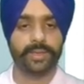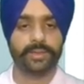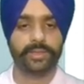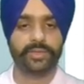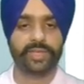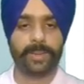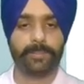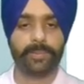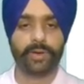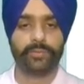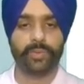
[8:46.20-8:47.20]
the
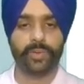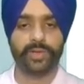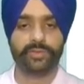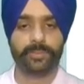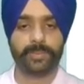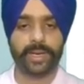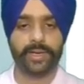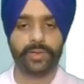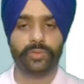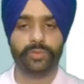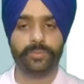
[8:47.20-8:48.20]
sample of good is
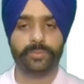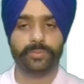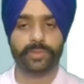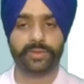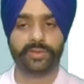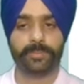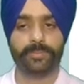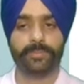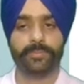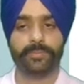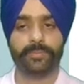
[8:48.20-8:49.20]
supplied to the
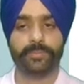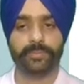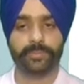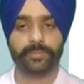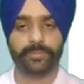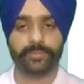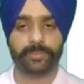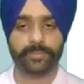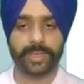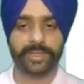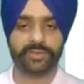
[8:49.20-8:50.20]

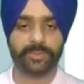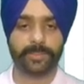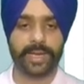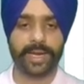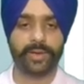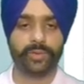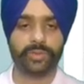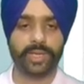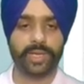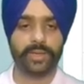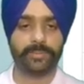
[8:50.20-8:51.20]
by the supplier to
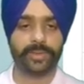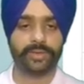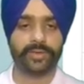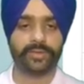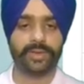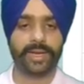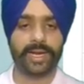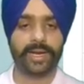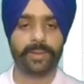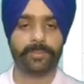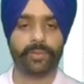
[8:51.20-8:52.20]
the purchaser,
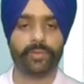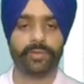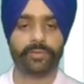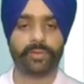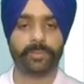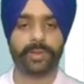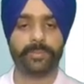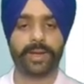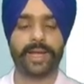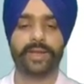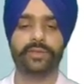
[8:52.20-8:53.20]
and approval from the
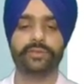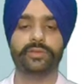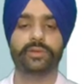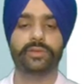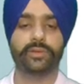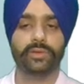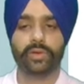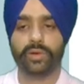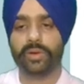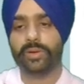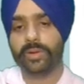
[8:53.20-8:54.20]
buyer is
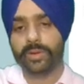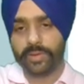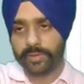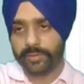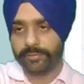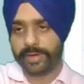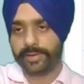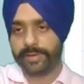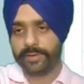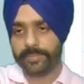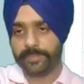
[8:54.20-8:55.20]
waited.